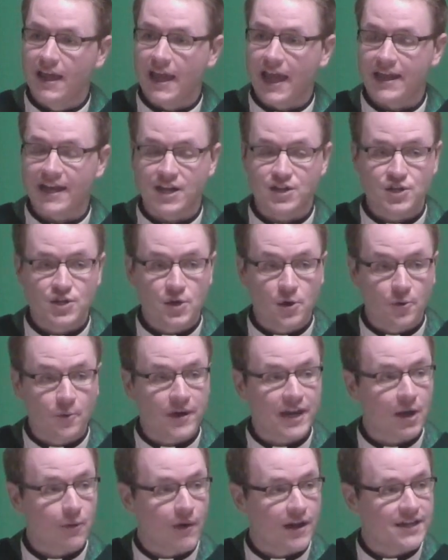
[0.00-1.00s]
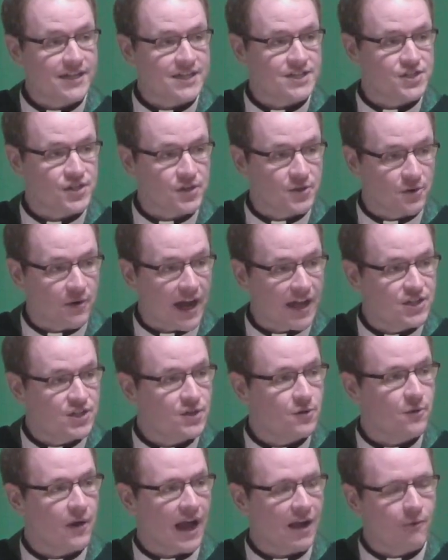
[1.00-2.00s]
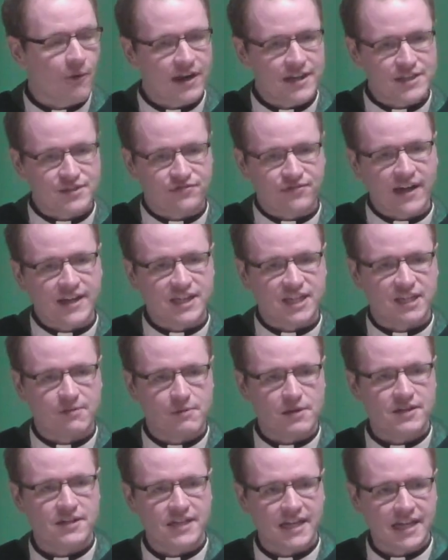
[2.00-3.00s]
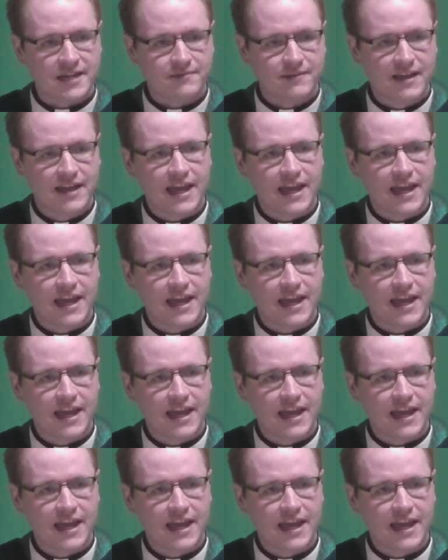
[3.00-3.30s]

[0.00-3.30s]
And I knew what I wanted to do. I knew I wanted to find a community,